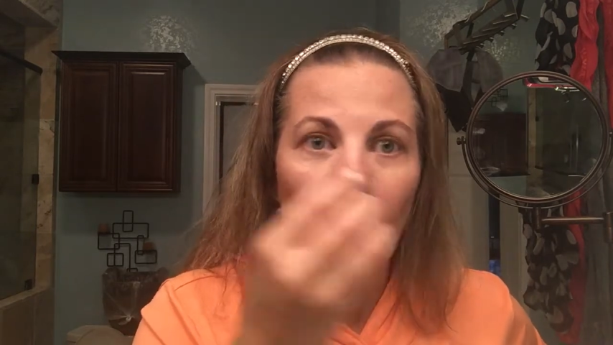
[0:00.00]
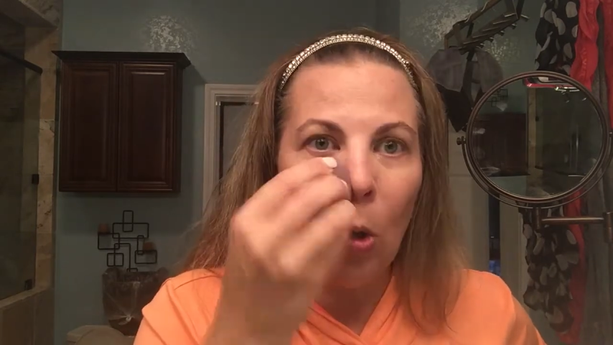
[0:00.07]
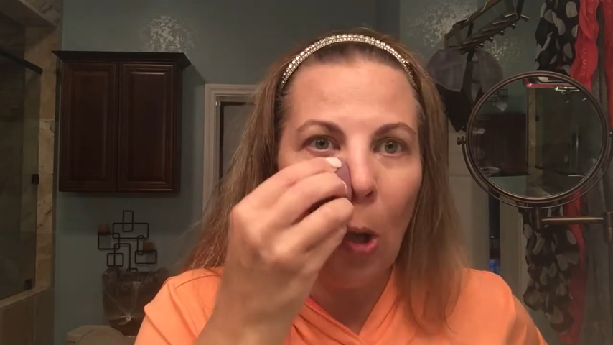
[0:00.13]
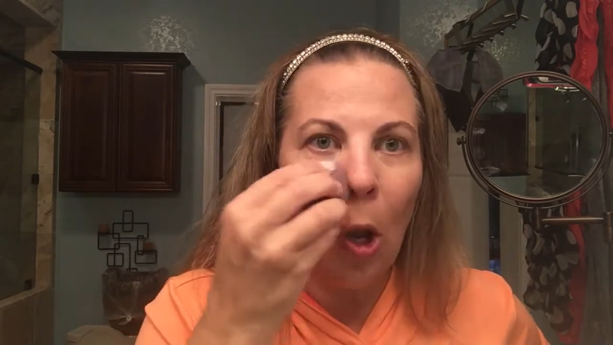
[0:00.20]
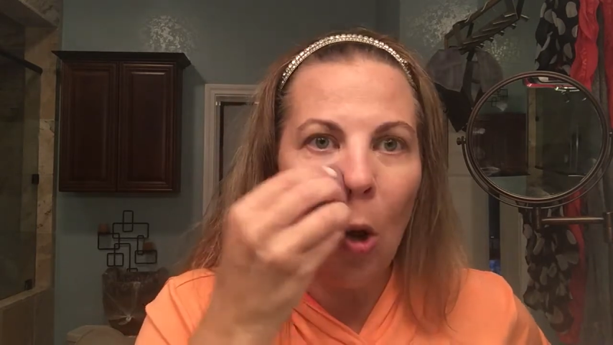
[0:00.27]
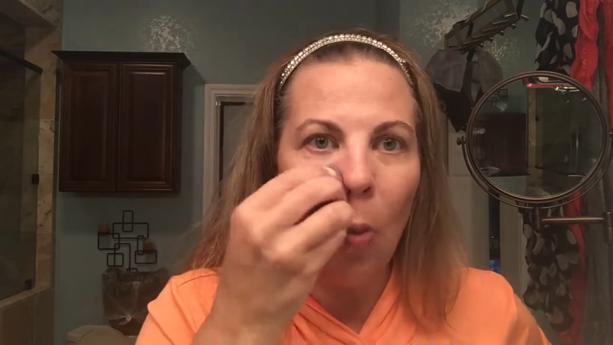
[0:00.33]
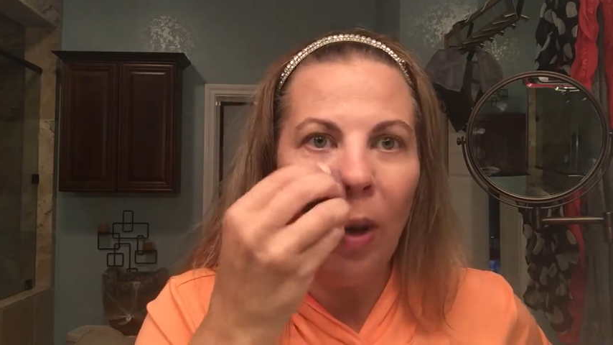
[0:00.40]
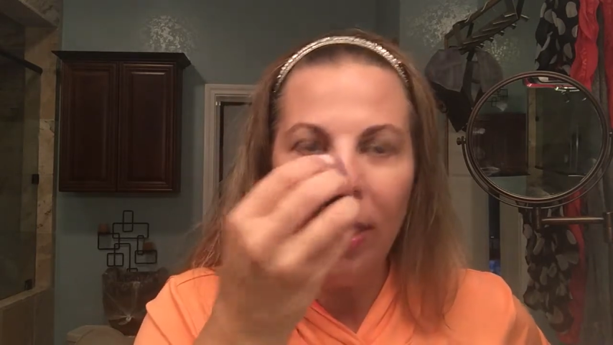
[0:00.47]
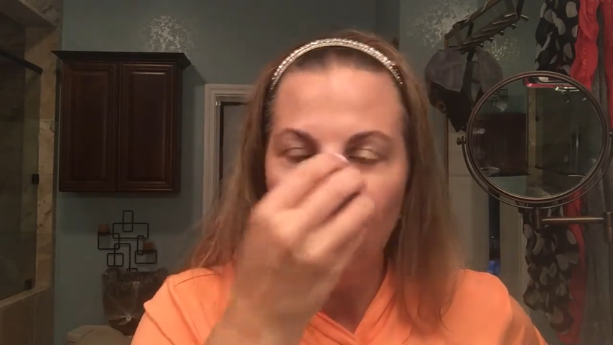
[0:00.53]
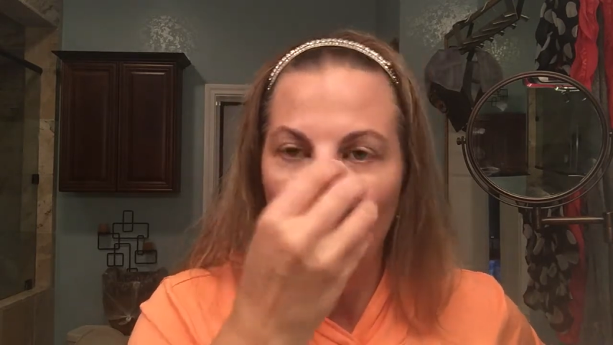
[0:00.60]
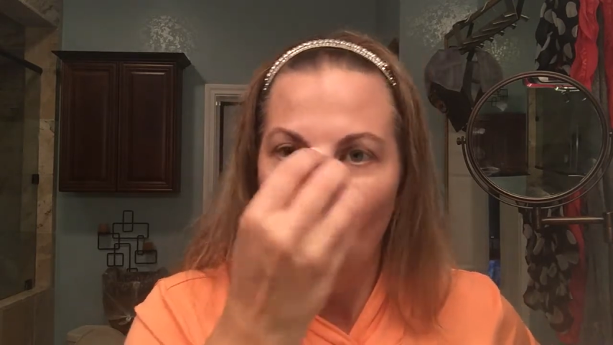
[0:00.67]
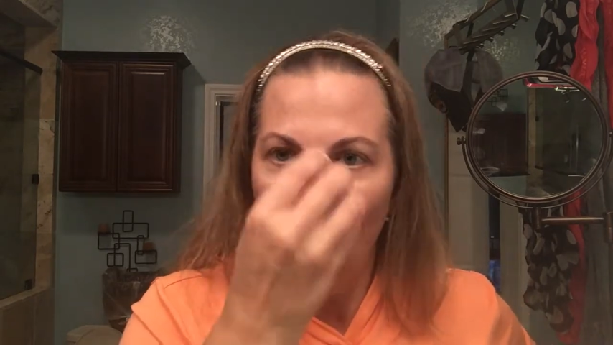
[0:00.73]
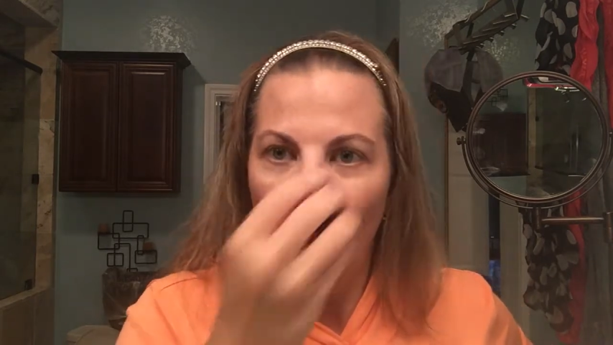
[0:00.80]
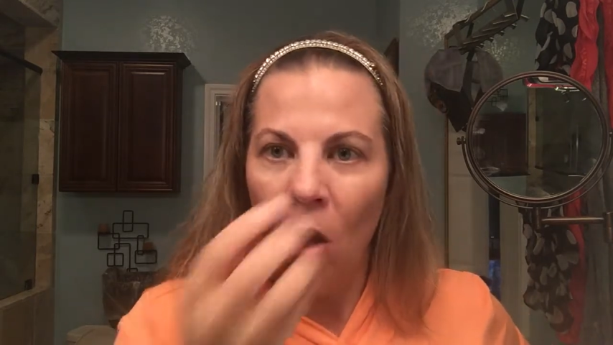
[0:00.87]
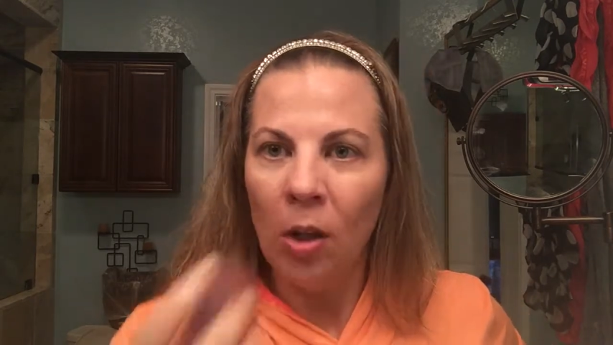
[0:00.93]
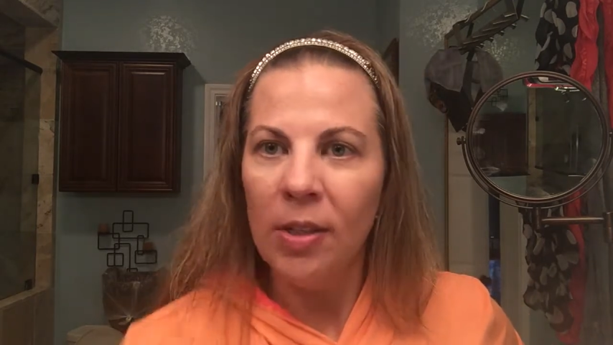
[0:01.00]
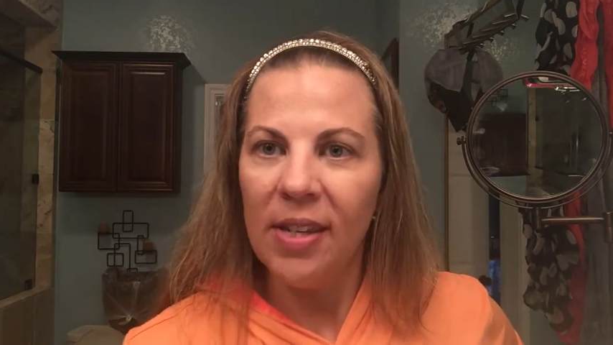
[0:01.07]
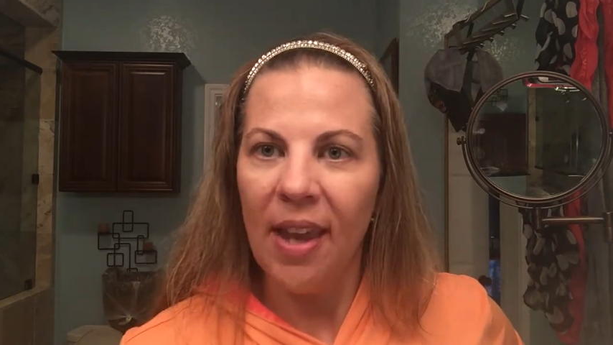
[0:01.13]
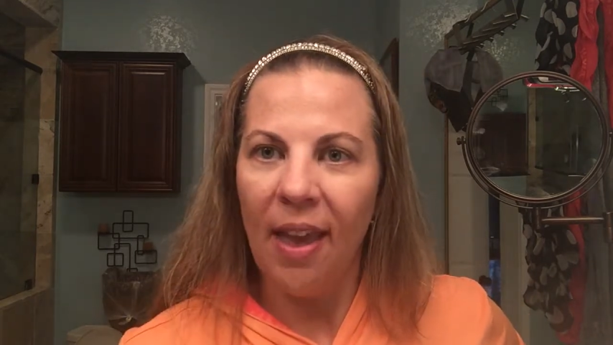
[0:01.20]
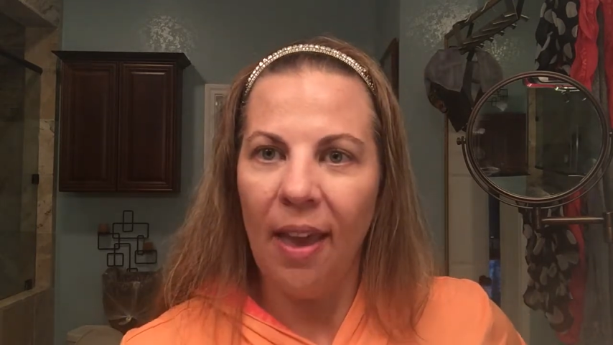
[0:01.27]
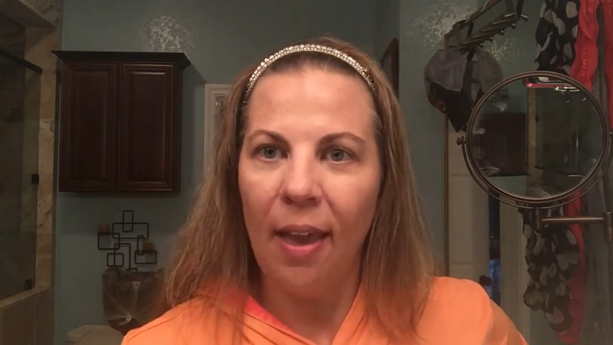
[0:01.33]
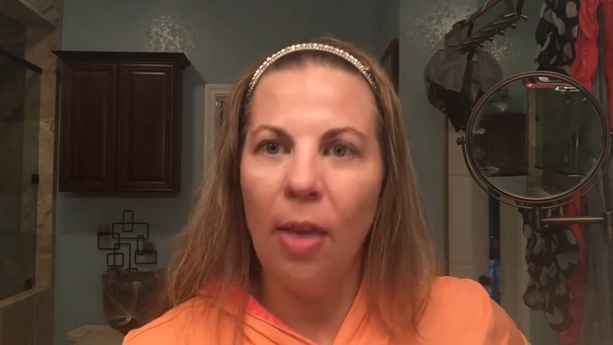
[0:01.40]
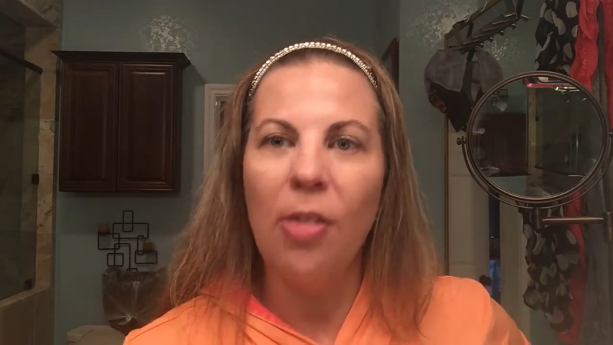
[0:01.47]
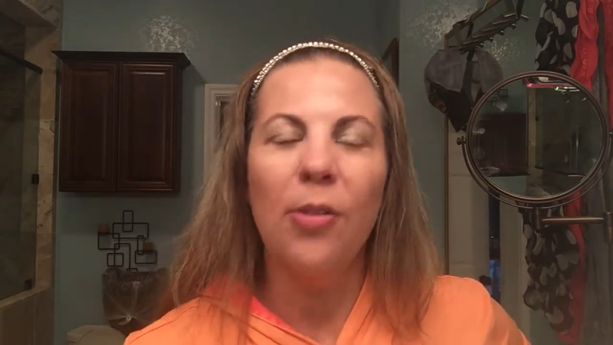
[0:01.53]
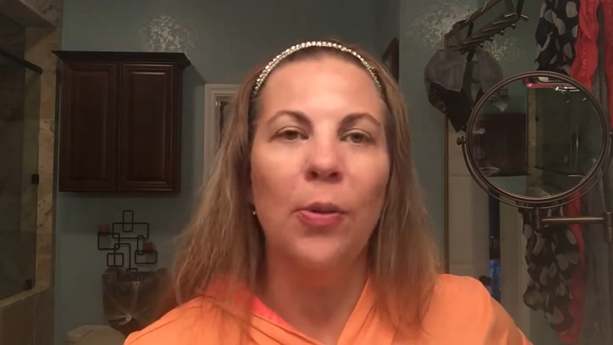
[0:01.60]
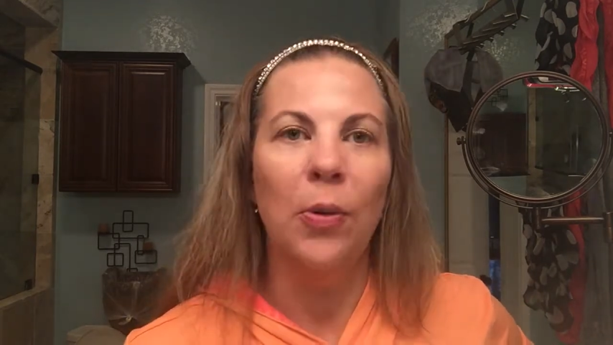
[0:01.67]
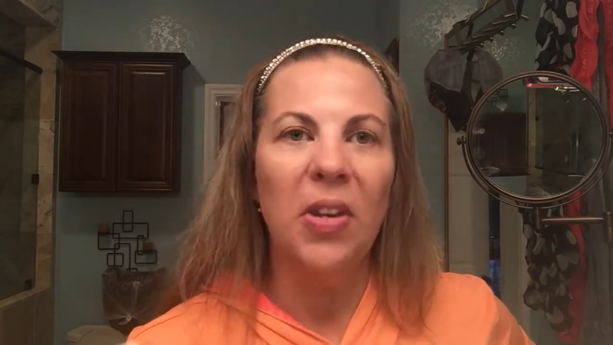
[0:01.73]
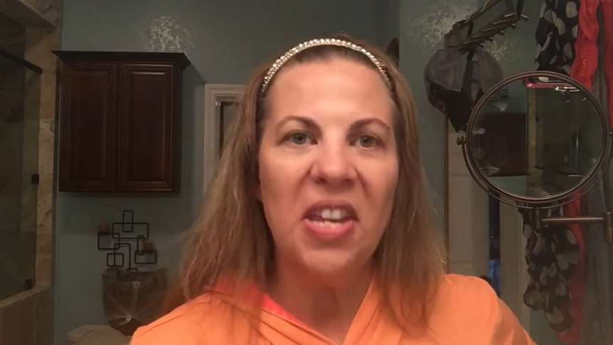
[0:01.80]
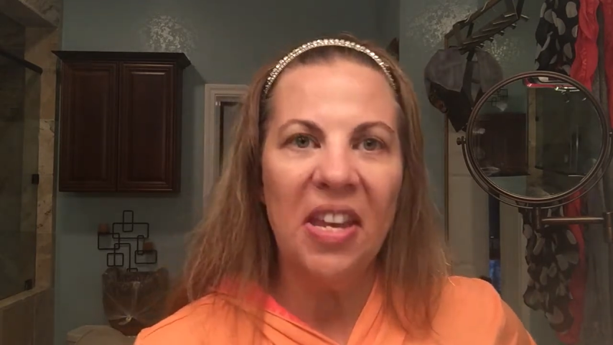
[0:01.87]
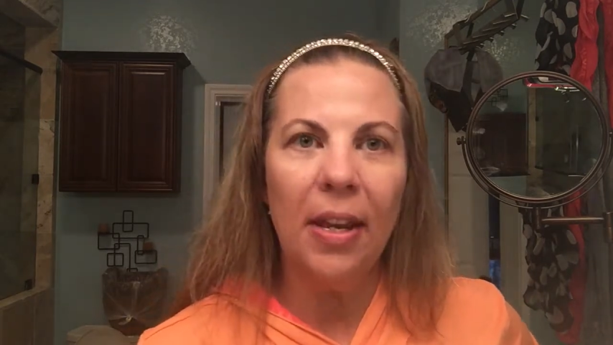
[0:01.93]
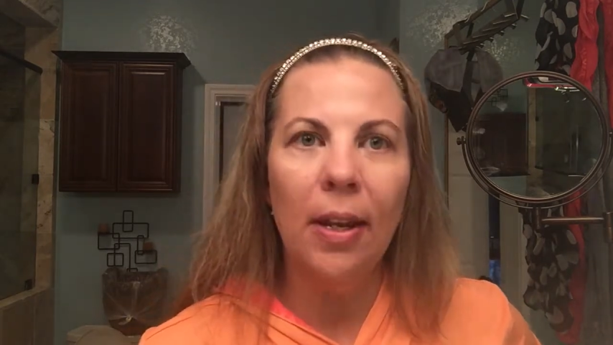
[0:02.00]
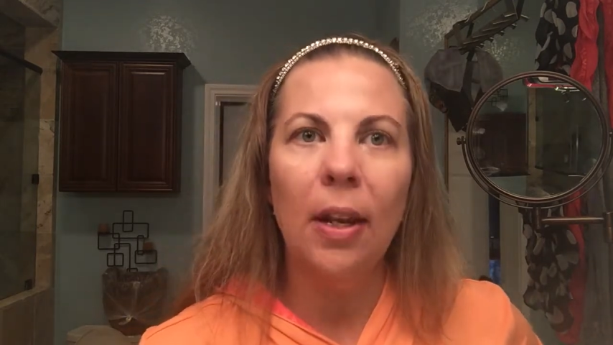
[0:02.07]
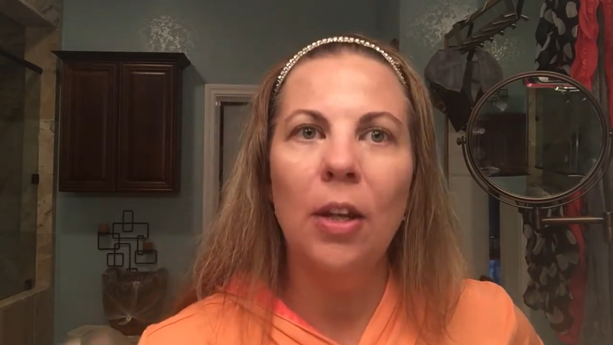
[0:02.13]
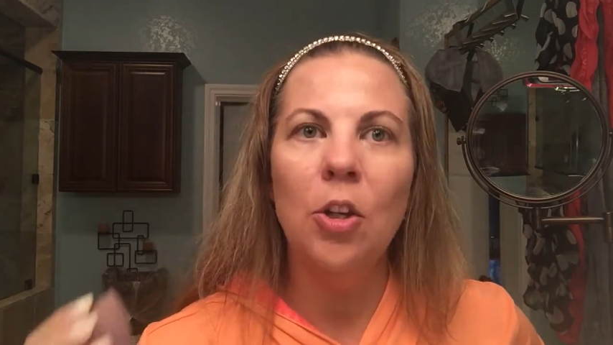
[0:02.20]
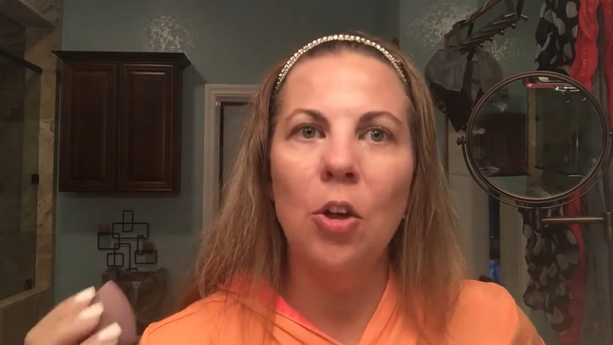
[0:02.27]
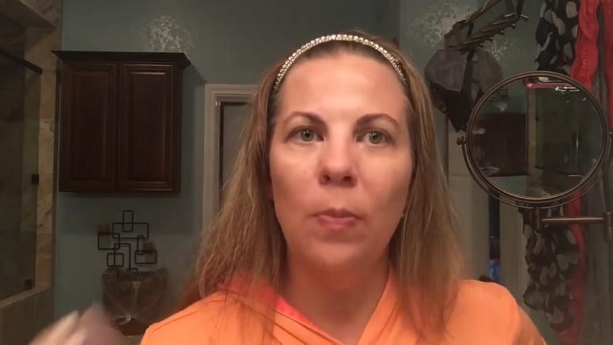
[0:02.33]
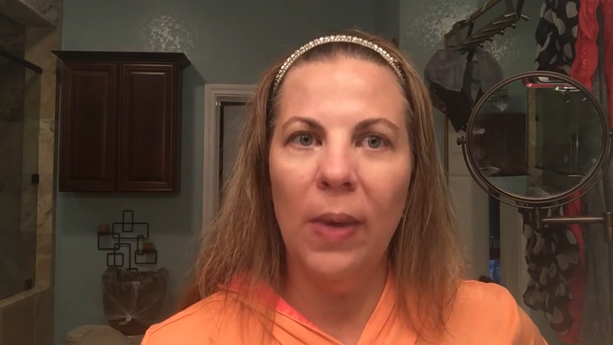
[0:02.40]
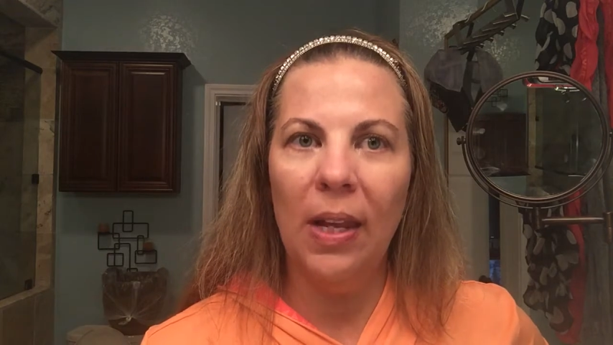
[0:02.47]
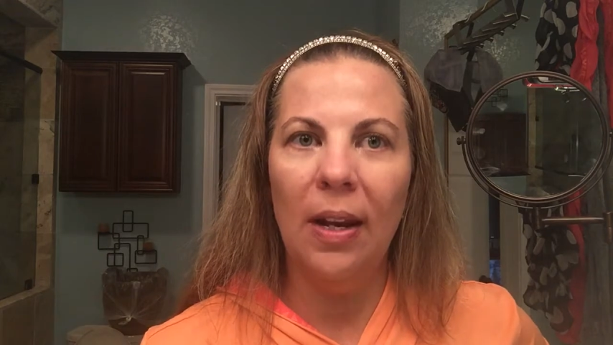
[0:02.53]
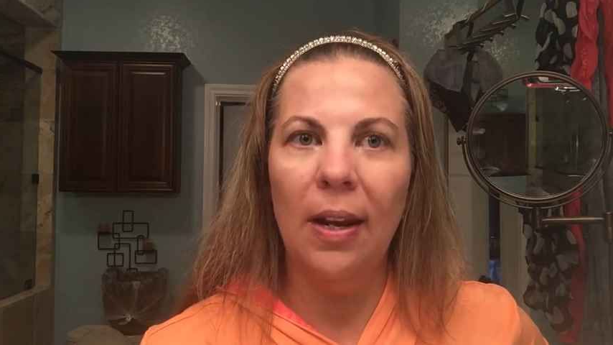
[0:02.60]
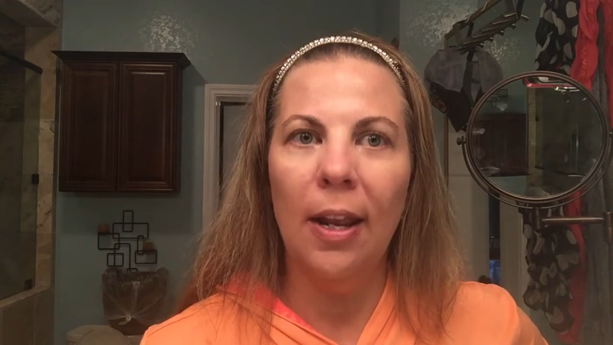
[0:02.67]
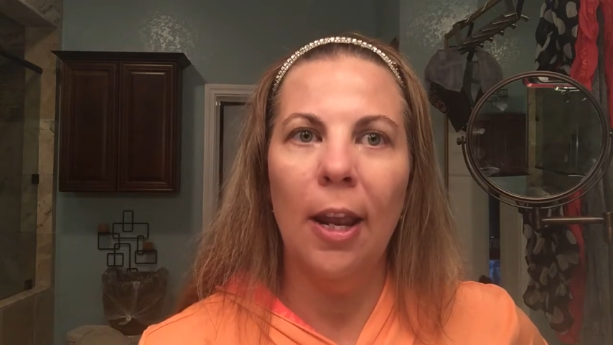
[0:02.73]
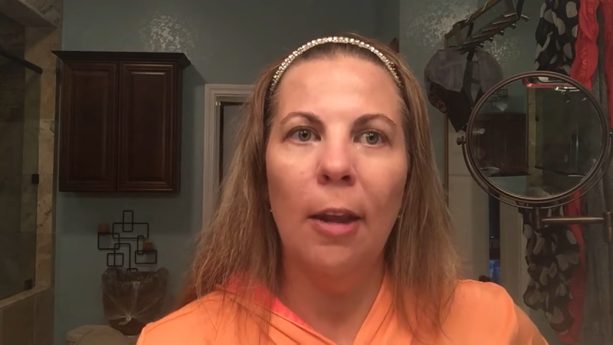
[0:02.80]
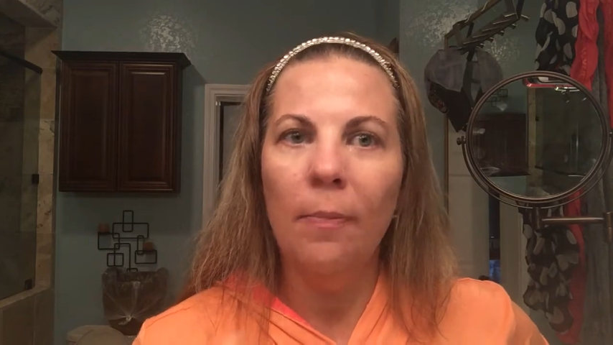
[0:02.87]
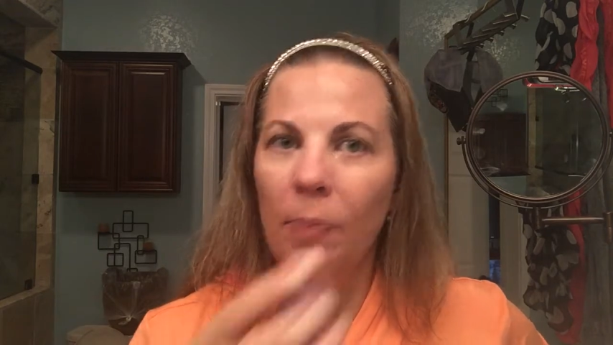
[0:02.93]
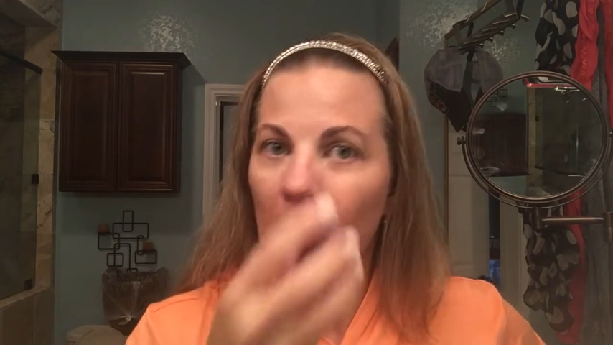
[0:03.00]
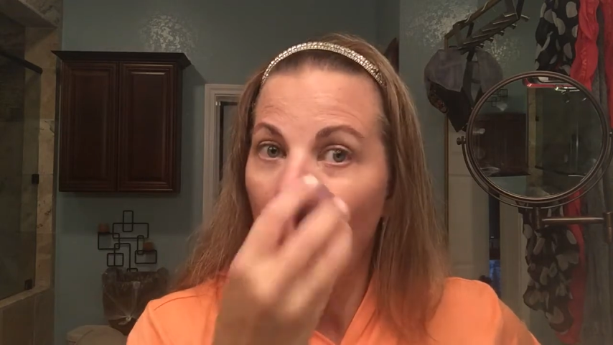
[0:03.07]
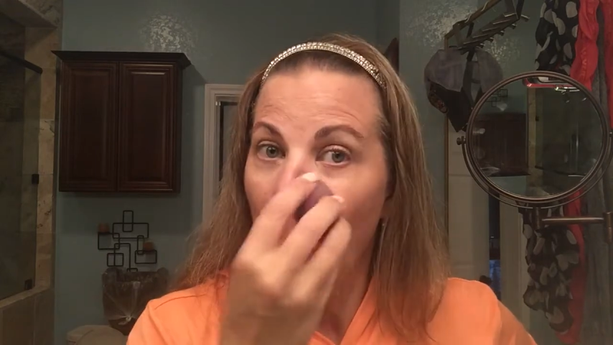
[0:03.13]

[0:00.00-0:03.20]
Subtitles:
will go with you all day through heat and humidity.